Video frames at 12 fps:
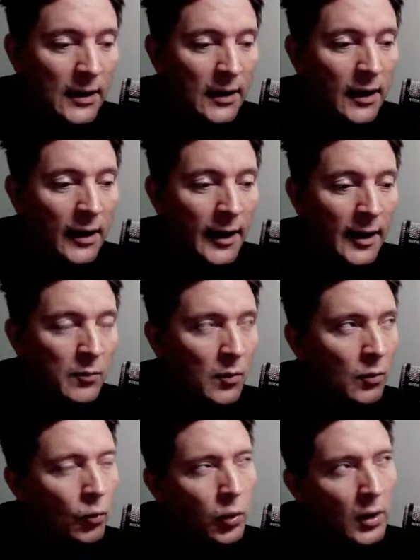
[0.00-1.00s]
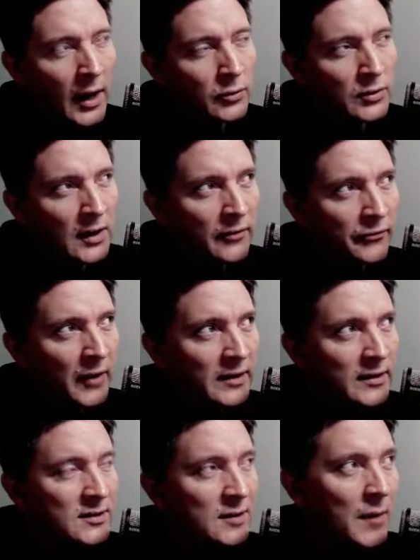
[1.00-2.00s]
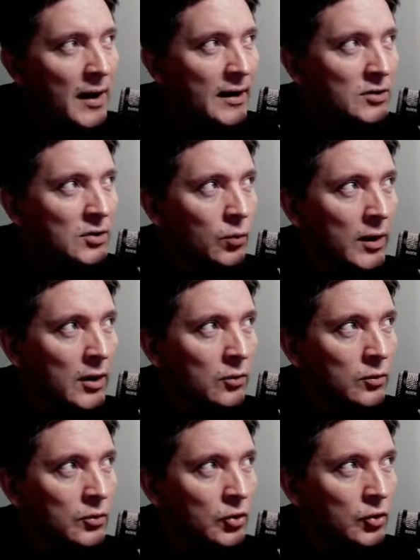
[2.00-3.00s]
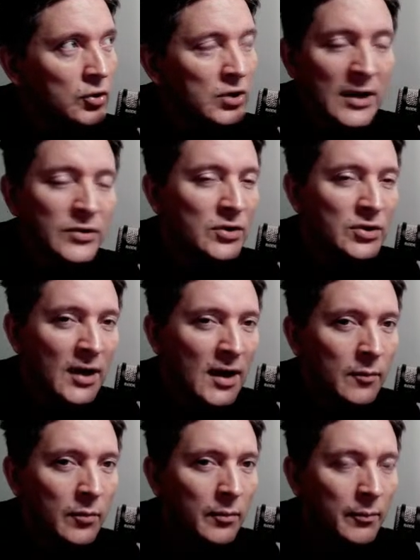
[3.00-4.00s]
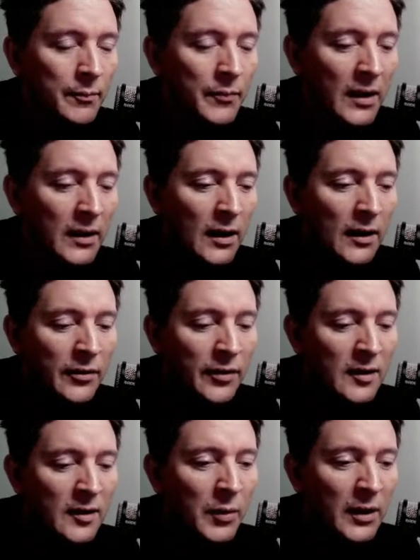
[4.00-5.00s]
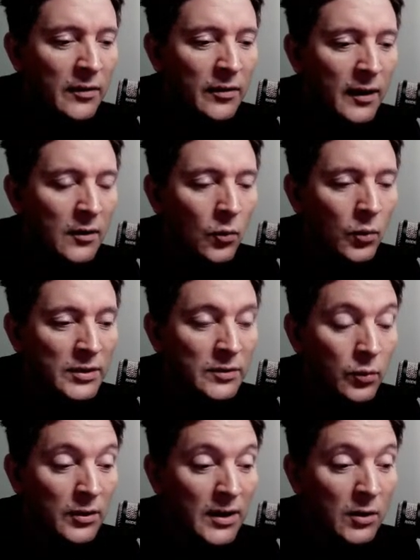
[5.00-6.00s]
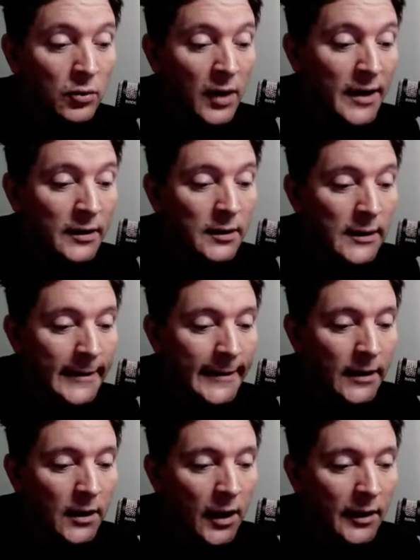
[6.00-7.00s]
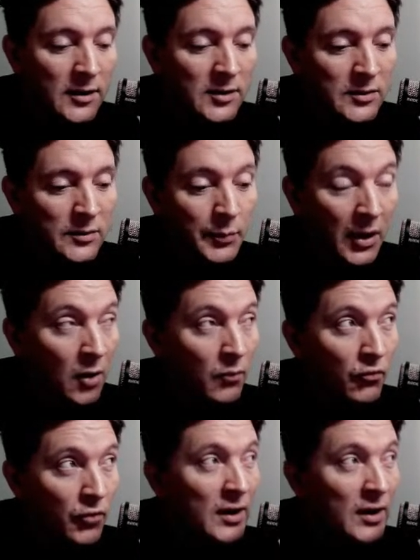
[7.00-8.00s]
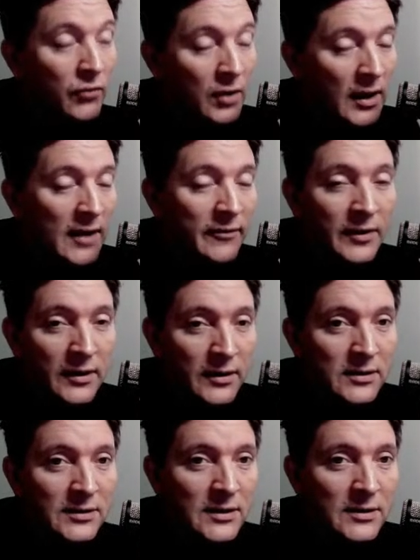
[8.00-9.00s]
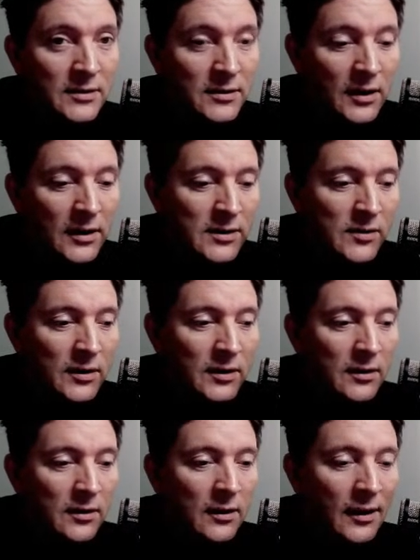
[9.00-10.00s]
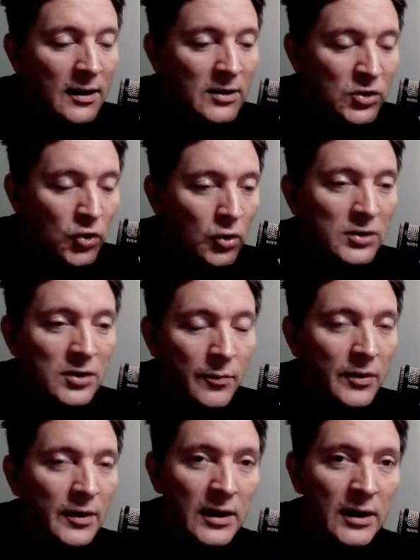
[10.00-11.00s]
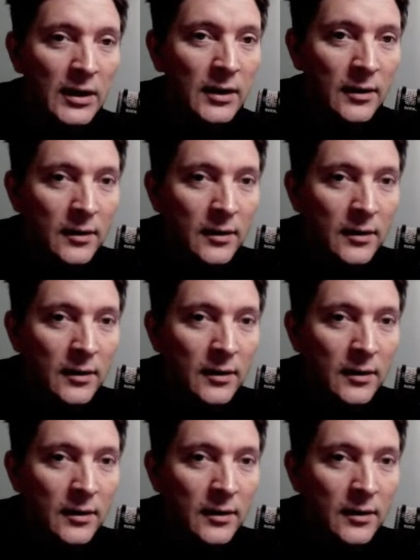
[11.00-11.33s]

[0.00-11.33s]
How do you affect it as a manager? Well, you change the shape. And I think the big thing with Neil Lennon, and it's become really, really evident this season, is that it's not something he